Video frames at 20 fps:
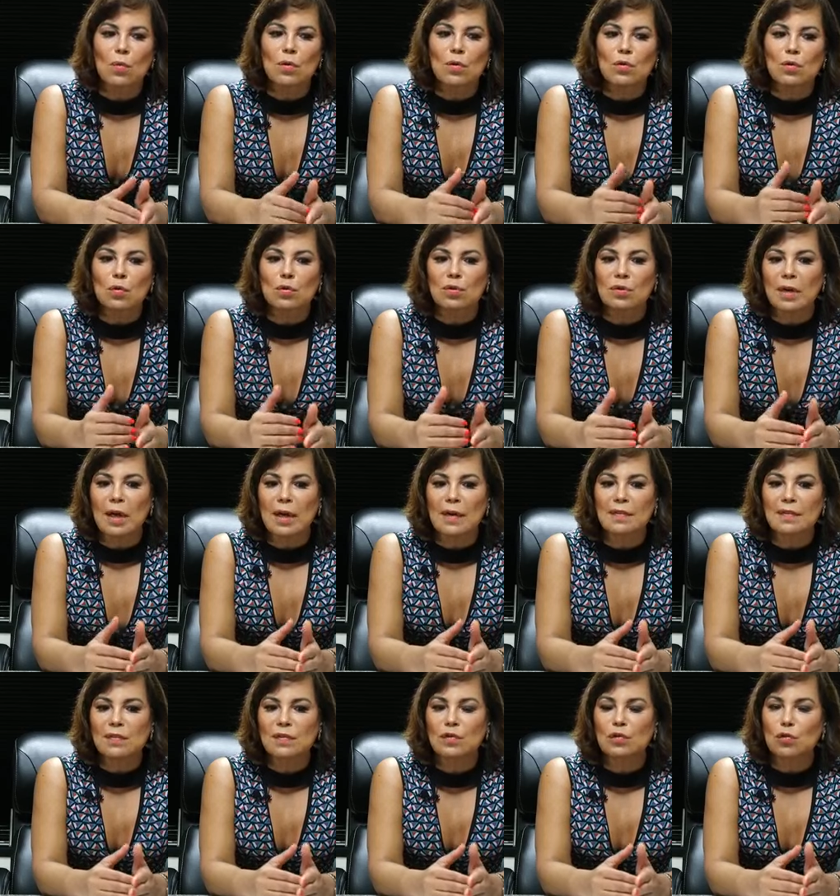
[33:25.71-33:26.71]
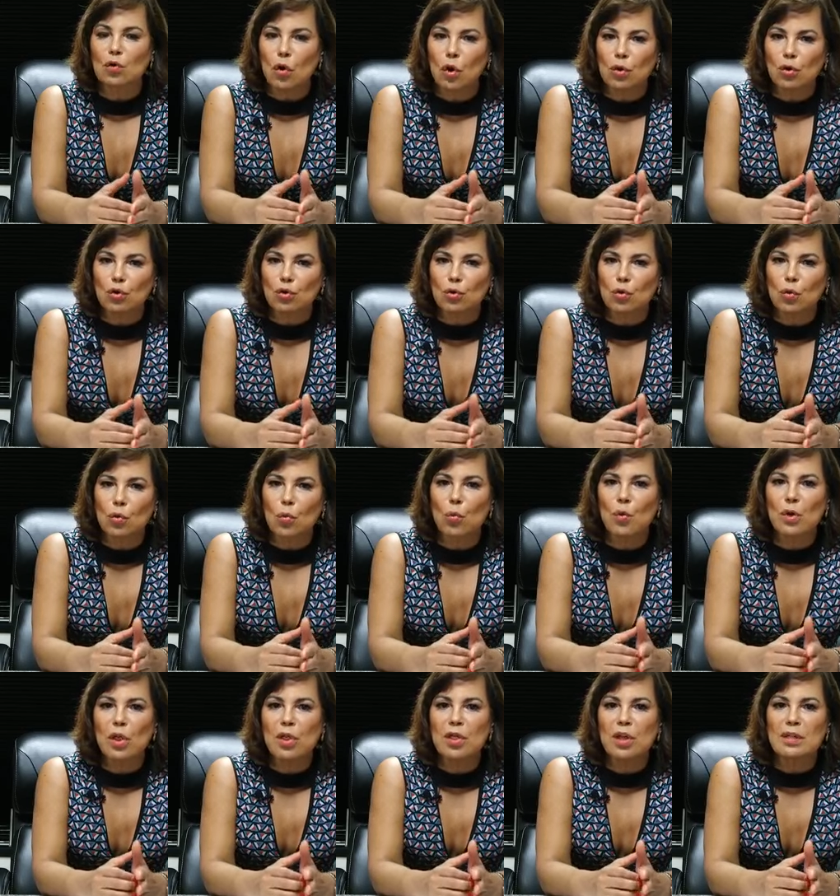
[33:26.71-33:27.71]
your tax structure
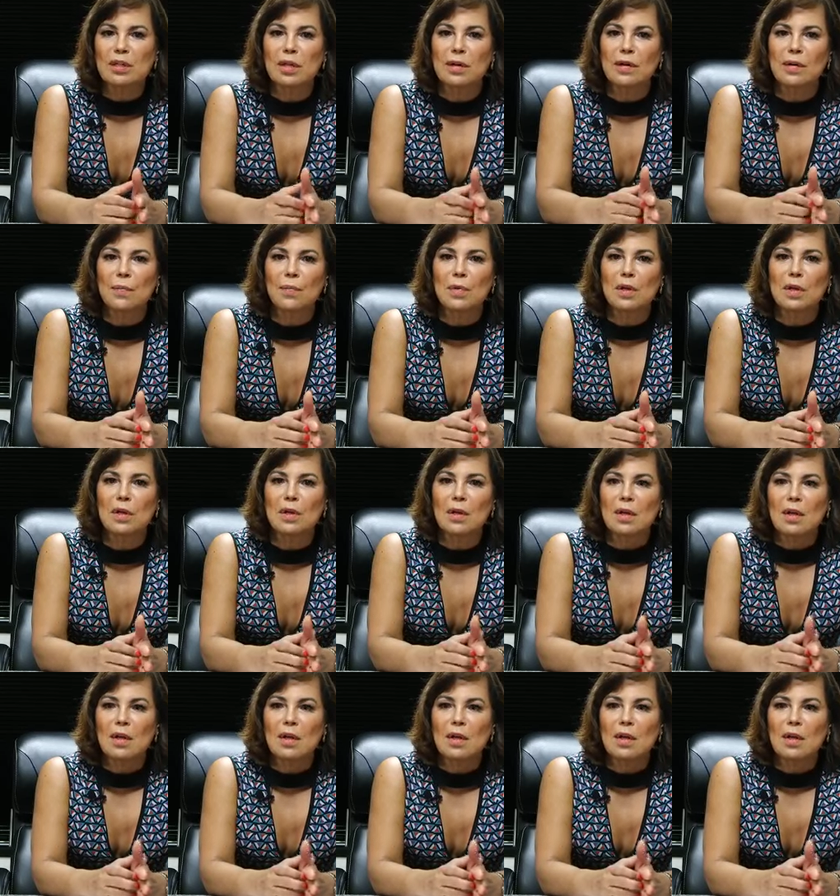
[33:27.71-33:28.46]
will determine